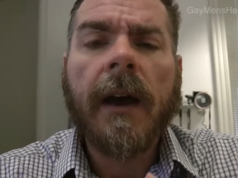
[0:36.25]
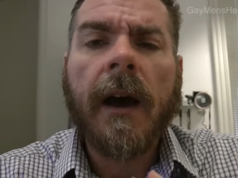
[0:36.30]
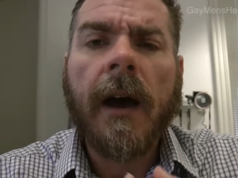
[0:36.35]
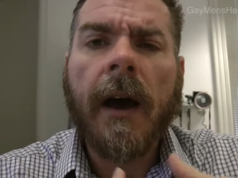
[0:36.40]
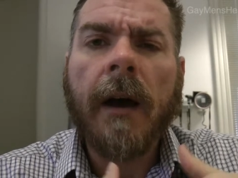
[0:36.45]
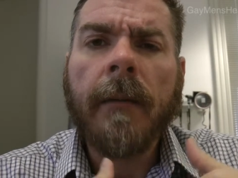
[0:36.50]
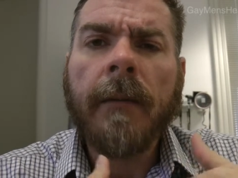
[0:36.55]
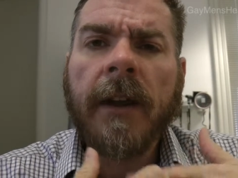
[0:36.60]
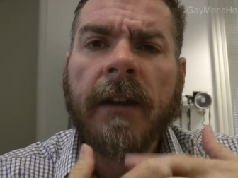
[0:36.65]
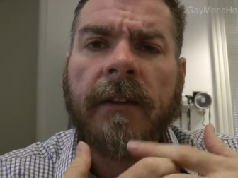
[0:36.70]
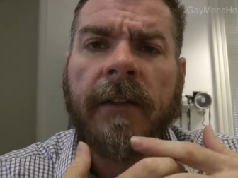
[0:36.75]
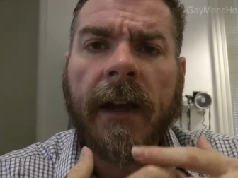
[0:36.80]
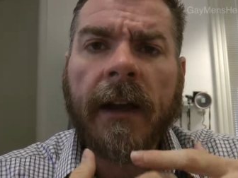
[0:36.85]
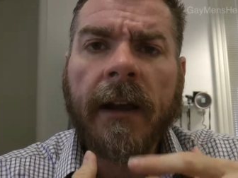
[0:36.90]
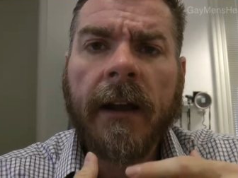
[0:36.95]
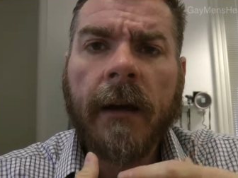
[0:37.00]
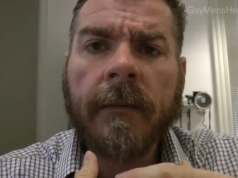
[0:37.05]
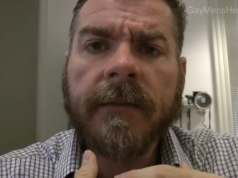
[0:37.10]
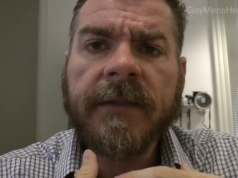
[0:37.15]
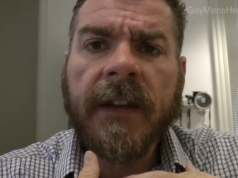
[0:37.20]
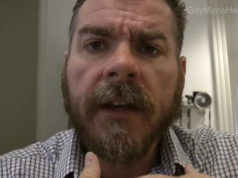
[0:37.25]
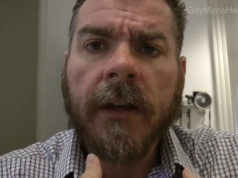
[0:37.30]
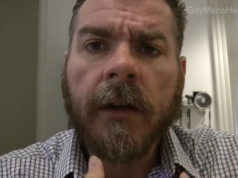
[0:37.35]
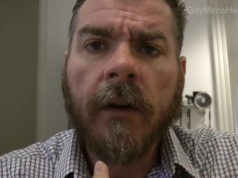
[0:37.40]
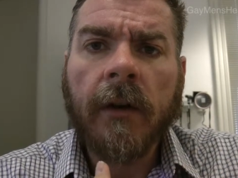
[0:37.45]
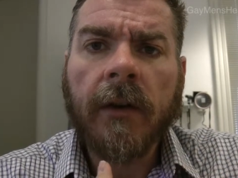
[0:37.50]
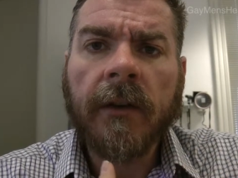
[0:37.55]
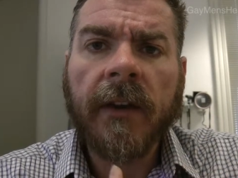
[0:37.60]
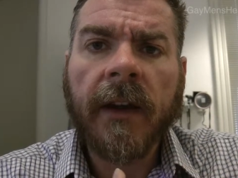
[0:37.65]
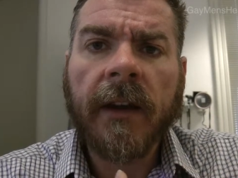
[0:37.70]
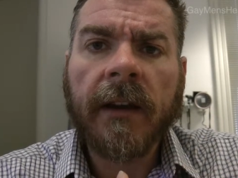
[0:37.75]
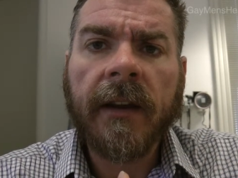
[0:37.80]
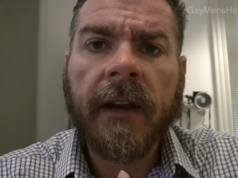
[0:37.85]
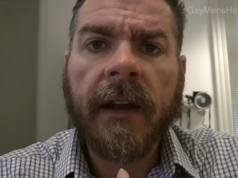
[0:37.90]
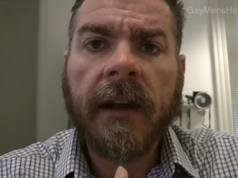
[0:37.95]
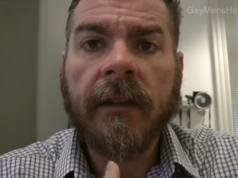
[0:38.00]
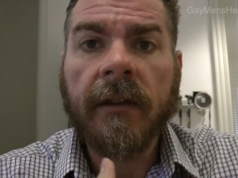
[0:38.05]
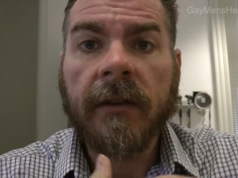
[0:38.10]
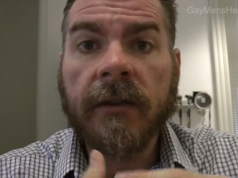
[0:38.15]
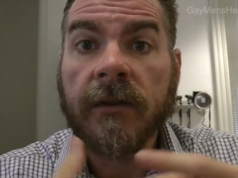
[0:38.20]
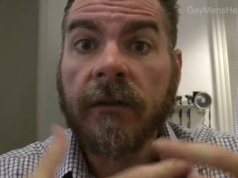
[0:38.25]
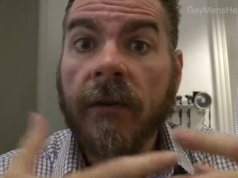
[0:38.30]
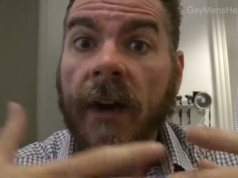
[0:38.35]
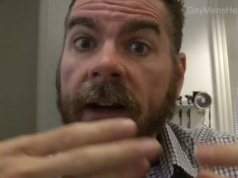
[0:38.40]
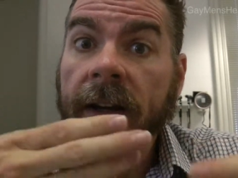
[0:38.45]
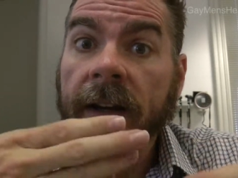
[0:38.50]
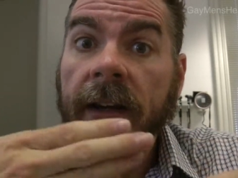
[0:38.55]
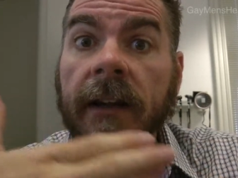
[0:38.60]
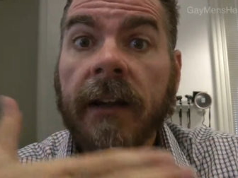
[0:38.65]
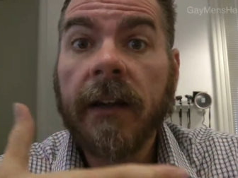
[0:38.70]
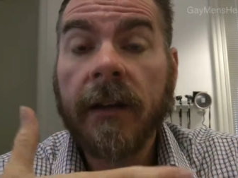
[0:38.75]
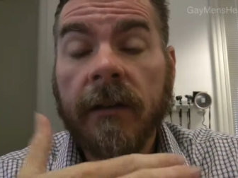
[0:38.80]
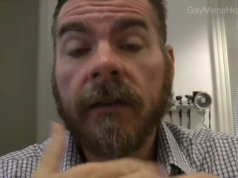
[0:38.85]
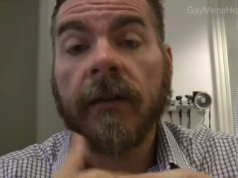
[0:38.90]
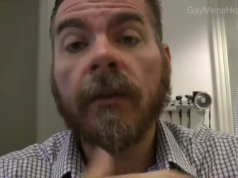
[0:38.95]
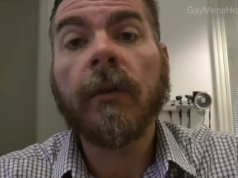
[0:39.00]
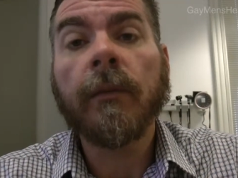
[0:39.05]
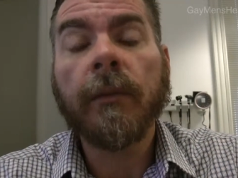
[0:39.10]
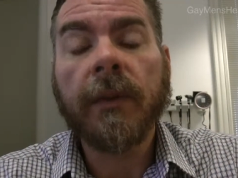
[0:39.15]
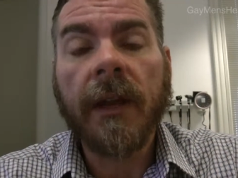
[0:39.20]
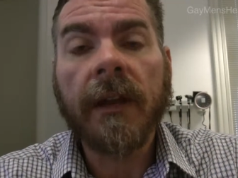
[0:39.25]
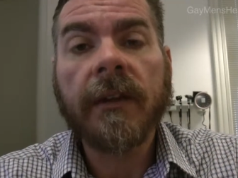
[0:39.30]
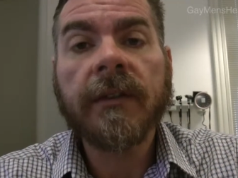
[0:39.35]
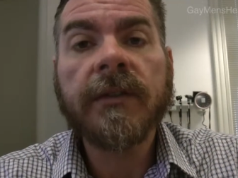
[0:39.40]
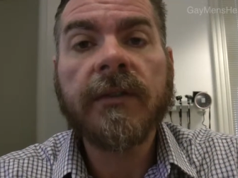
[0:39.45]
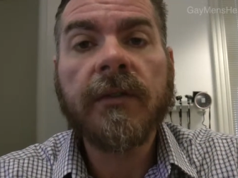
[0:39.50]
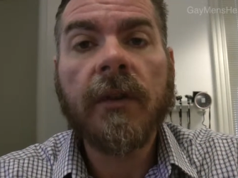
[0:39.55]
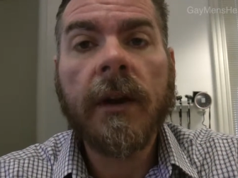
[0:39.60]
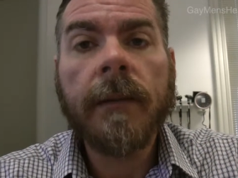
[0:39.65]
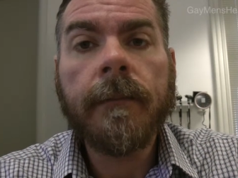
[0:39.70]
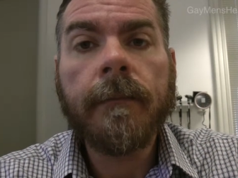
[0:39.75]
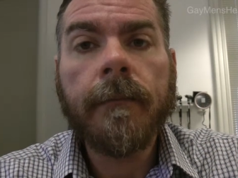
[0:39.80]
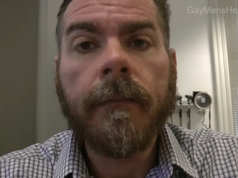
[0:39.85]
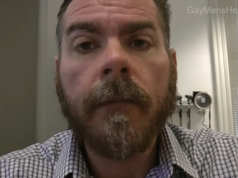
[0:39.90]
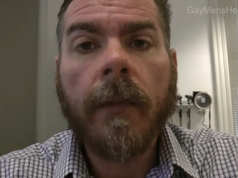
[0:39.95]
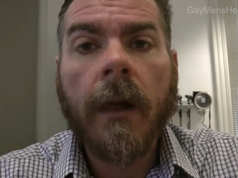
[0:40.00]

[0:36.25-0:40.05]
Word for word: um, if that comes in contact either directly into your bloodstream